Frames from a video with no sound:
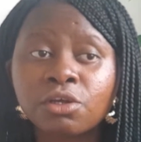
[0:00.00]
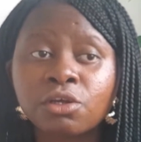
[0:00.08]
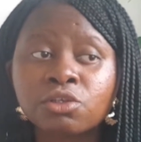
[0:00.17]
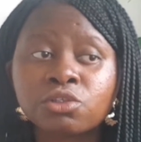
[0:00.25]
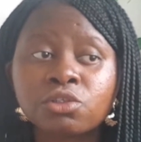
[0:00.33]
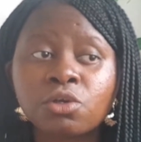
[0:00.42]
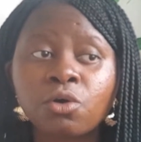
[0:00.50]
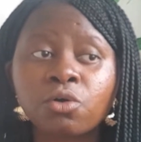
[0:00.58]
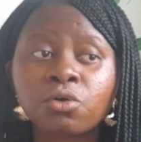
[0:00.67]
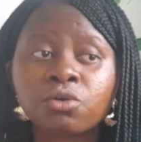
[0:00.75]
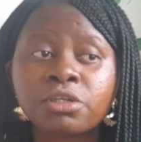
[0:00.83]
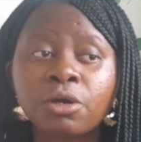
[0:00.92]

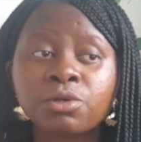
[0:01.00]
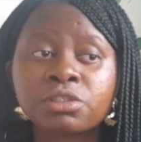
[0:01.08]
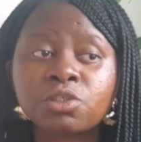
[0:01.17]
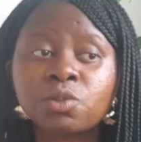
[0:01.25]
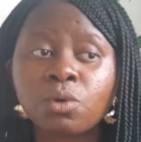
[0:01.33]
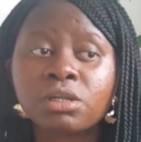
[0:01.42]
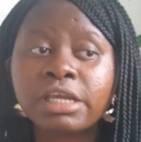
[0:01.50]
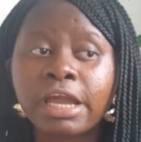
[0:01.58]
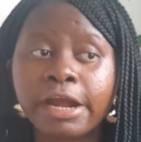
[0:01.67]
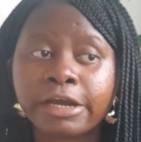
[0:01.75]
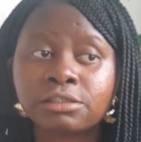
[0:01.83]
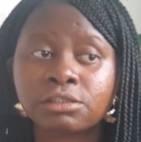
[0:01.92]
So there was this one
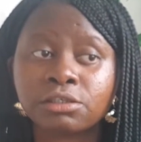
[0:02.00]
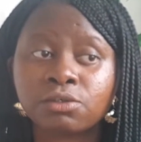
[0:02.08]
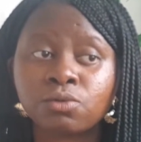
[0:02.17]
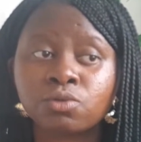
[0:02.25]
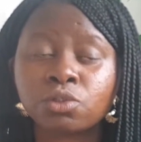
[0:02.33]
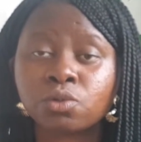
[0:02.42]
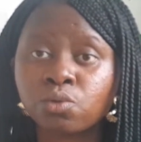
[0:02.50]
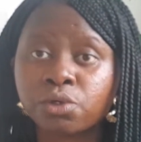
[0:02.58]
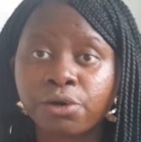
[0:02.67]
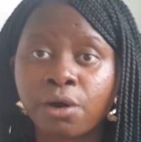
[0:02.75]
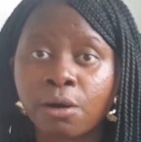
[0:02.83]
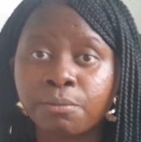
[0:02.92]
character who stood
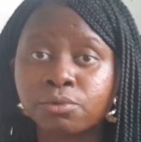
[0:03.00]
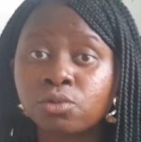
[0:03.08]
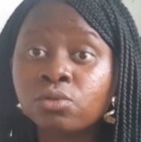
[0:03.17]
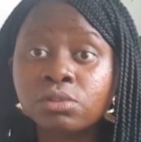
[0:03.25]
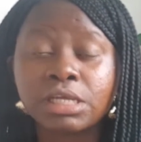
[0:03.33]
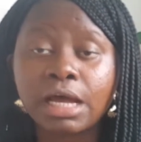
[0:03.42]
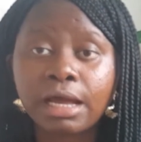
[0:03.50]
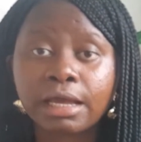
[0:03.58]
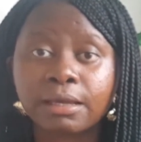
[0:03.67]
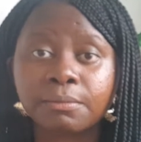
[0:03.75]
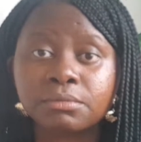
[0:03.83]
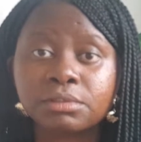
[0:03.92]
her up 2
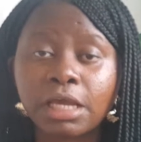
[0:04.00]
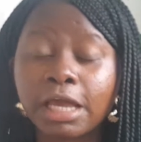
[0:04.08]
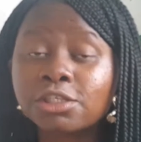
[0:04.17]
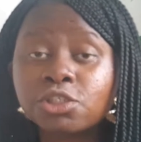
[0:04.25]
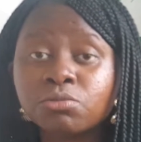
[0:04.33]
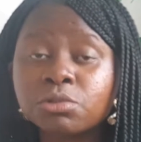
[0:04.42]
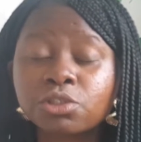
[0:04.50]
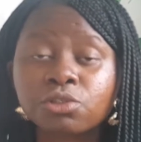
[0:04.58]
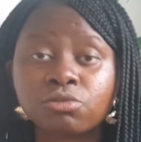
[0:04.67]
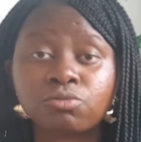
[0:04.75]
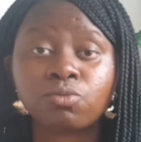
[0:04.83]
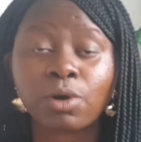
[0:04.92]
times and she was
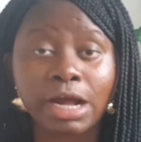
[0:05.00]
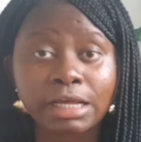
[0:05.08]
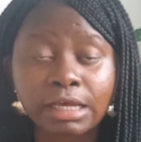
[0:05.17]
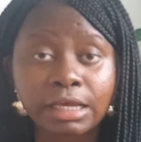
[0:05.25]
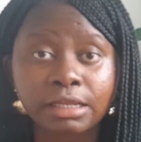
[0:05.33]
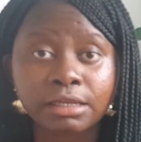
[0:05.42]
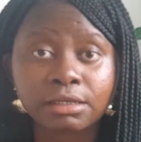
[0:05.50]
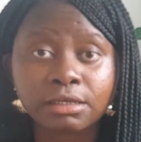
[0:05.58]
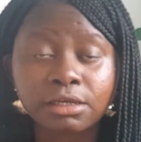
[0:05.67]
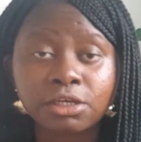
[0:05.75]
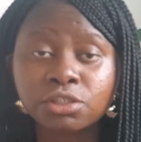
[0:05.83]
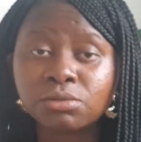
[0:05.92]
crying.
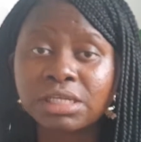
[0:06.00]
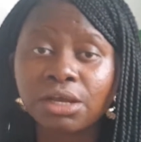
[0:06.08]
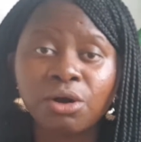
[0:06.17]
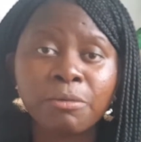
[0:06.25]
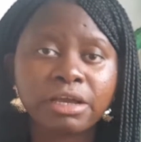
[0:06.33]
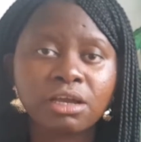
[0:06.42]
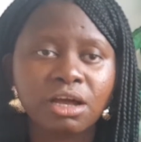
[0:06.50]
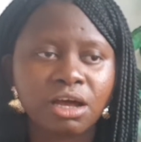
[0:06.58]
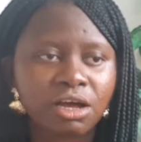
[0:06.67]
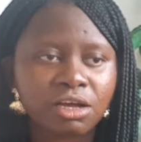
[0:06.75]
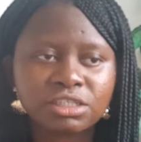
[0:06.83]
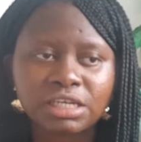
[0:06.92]
She was like, "Oh my
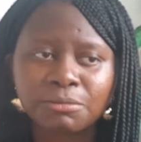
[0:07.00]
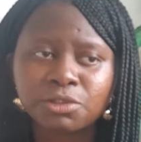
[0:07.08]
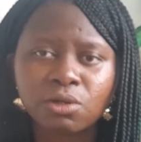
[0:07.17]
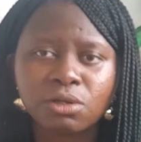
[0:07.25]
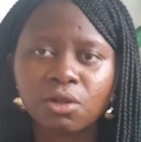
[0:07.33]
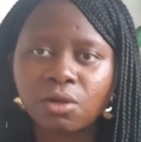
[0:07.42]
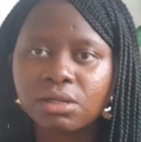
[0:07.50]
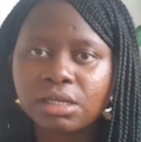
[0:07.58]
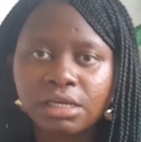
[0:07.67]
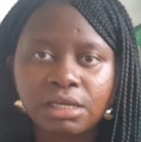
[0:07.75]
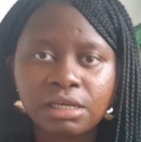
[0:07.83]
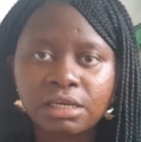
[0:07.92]
gosh, I'm so
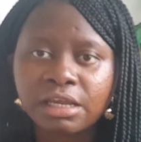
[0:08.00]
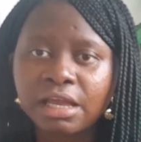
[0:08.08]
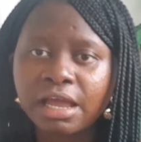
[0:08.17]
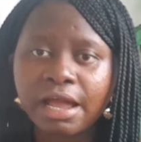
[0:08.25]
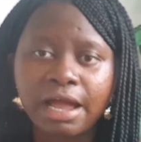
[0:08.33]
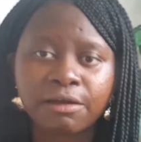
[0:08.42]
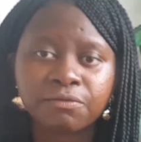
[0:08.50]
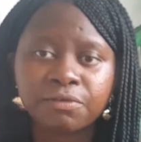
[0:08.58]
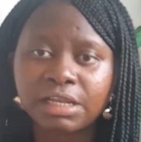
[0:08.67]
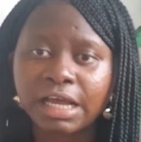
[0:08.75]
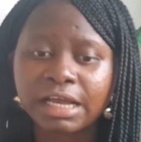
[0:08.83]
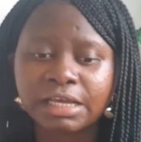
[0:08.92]
lonely. I feel
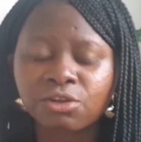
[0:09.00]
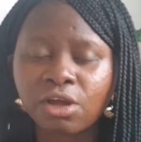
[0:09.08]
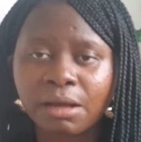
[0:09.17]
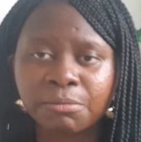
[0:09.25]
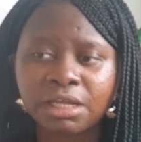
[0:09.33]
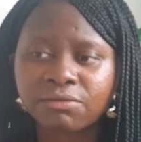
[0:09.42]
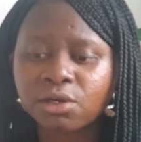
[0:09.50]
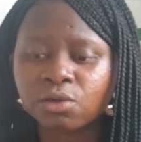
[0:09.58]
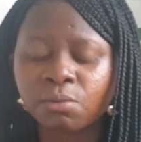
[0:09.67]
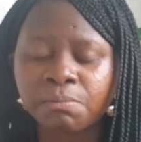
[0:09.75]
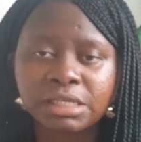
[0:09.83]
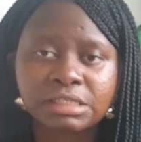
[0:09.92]
like, I'm never
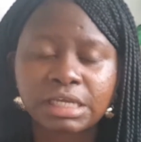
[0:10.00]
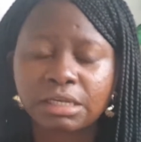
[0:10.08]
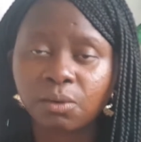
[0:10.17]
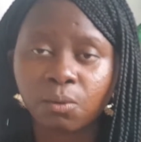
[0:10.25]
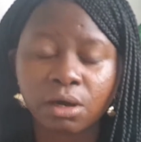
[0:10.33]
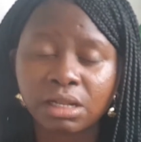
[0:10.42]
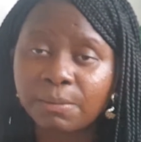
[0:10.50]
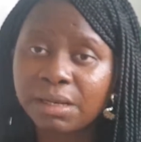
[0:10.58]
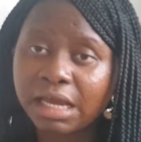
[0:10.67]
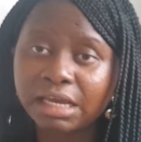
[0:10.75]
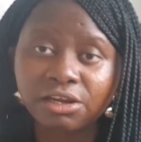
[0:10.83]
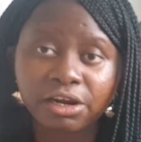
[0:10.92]
gonna meet anyone." I'm
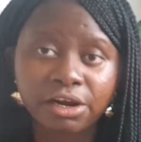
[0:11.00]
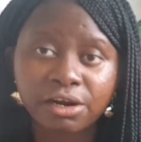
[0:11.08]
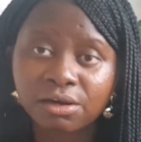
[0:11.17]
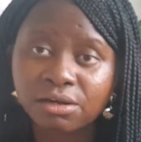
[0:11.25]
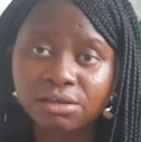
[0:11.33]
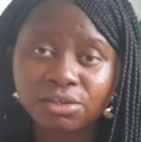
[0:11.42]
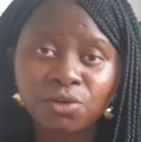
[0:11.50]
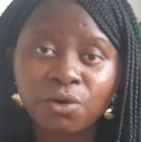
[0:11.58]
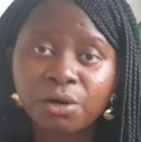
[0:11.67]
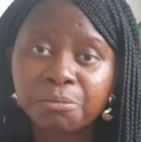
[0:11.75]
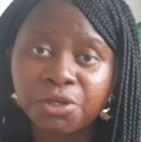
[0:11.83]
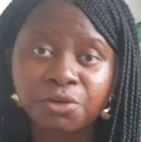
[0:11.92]
like, "Girl, you
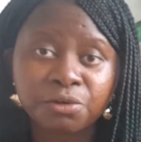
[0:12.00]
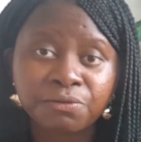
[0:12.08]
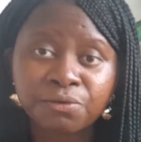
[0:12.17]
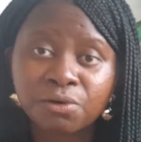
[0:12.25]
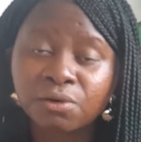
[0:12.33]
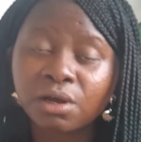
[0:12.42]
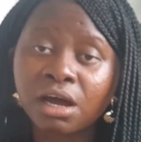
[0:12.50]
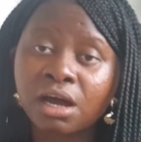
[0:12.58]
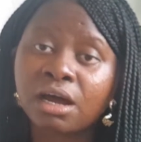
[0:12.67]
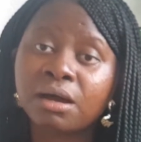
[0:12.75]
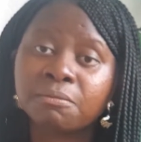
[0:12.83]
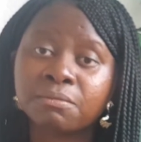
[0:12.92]
are beautiful,
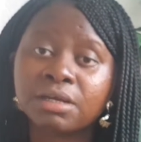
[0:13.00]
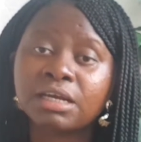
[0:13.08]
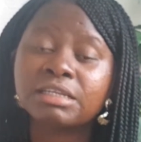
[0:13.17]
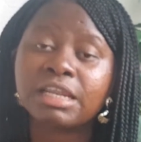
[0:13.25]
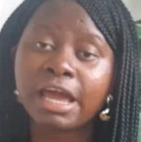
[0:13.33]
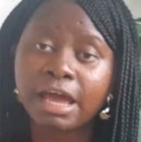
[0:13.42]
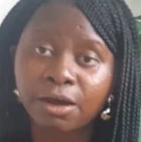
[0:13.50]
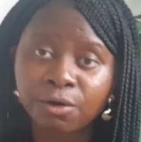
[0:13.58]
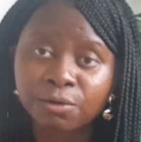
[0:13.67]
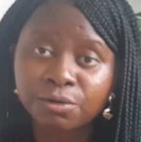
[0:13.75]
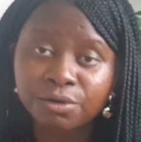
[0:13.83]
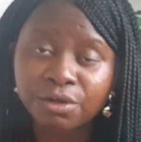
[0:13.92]
calm
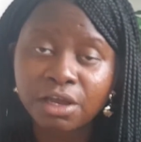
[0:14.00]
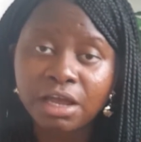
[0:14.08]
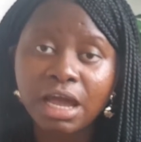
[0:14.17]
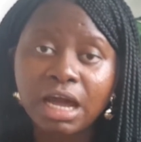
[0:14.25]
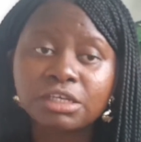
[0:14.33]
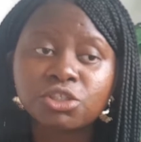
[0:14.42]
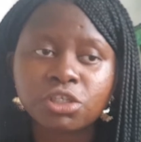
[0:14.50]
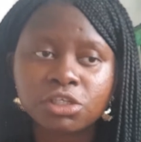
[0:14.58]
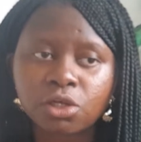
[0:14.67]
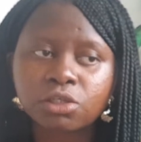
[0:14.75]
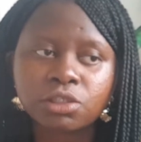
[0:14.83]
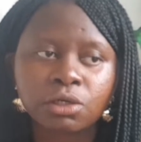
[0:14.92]
down." She's
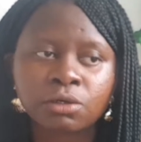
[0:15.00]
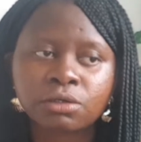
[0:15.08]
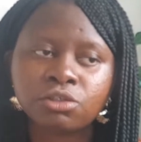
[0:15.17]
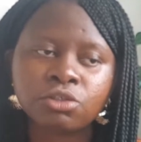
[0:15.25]
also,